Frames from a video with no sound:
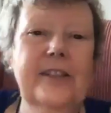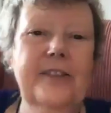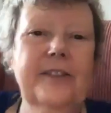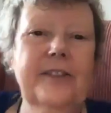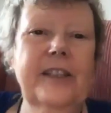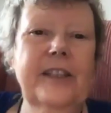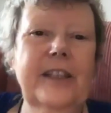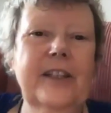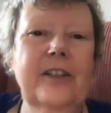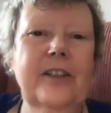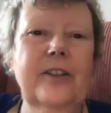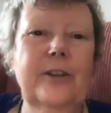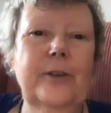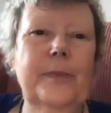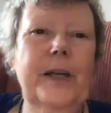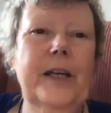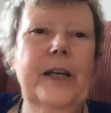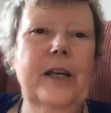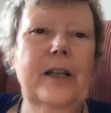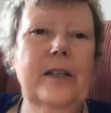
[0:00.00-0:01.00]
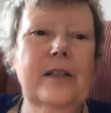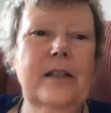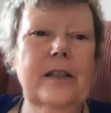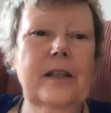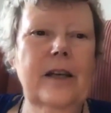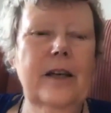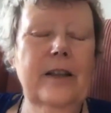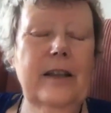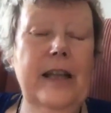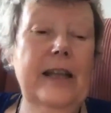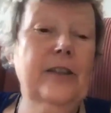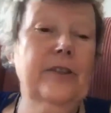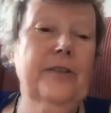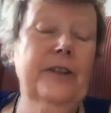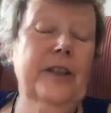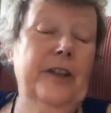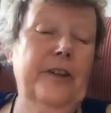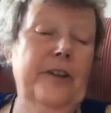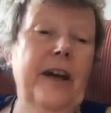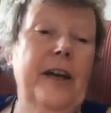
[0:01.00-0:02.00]
really cool because that's
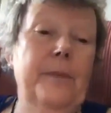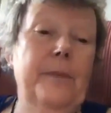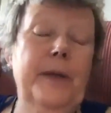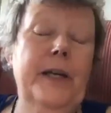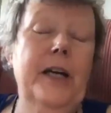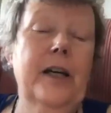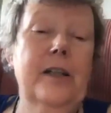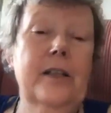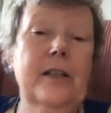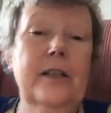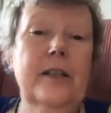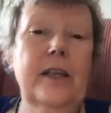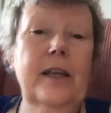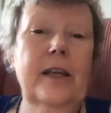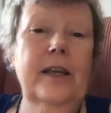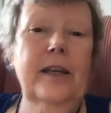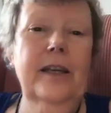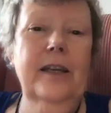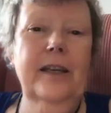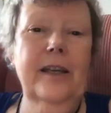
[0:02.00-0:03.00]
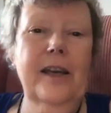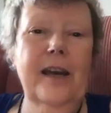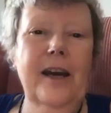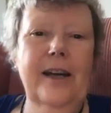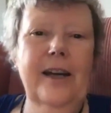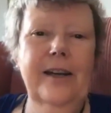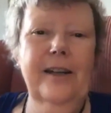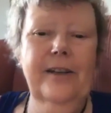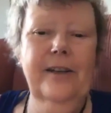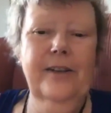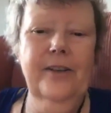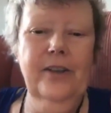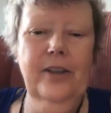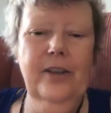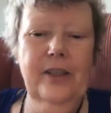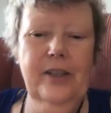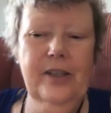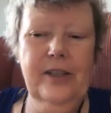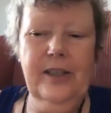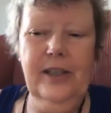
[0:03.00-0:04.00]
really great because the
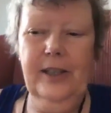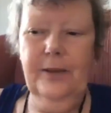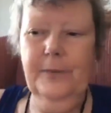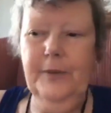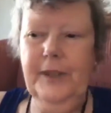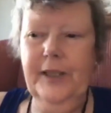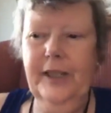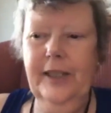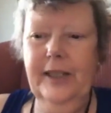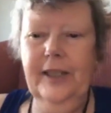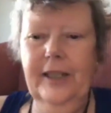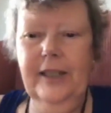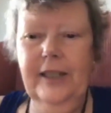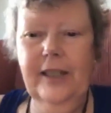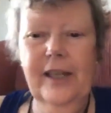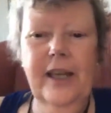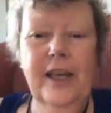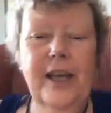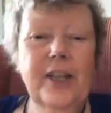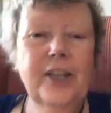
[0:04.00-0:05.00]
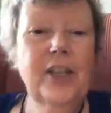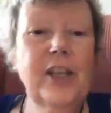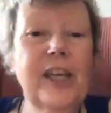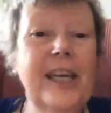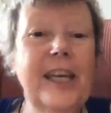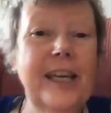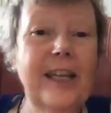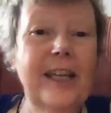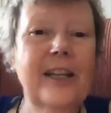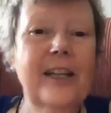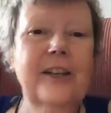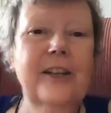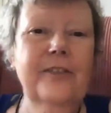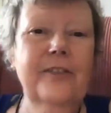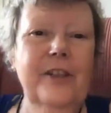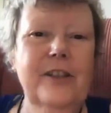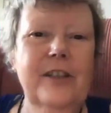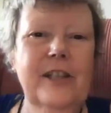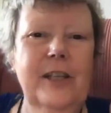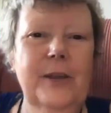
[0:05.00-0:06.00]
steam cleaning, the heat of
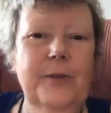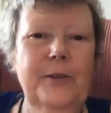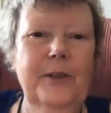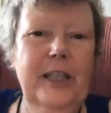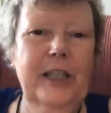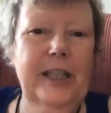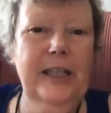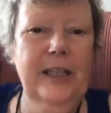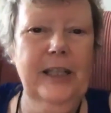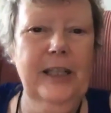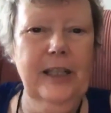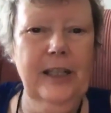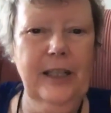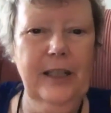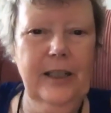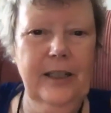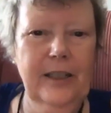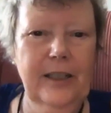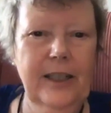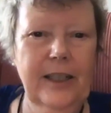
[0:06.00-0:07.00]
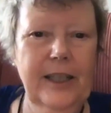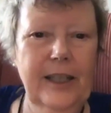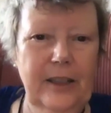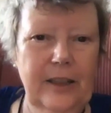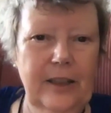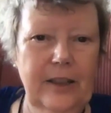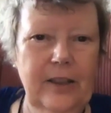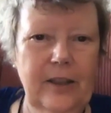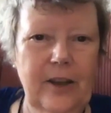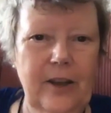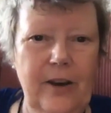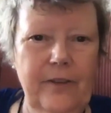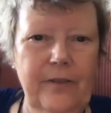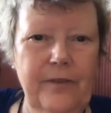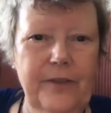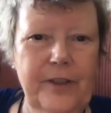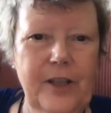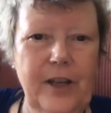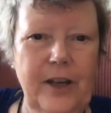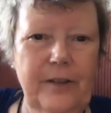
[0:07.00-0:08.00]
the steam cleaning can kill a lot of
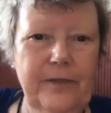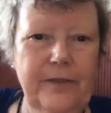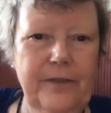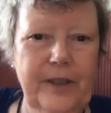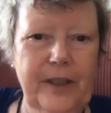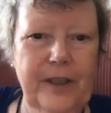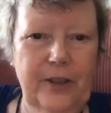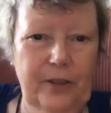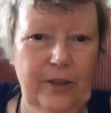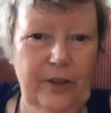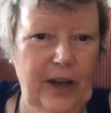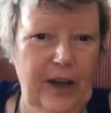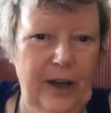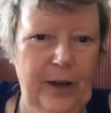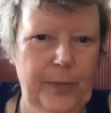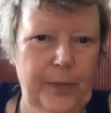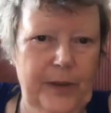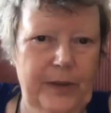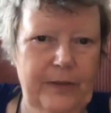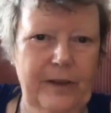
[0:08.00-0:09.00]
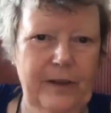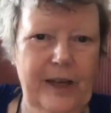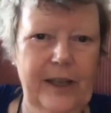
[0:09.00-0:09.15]
stuff in your carpet, right?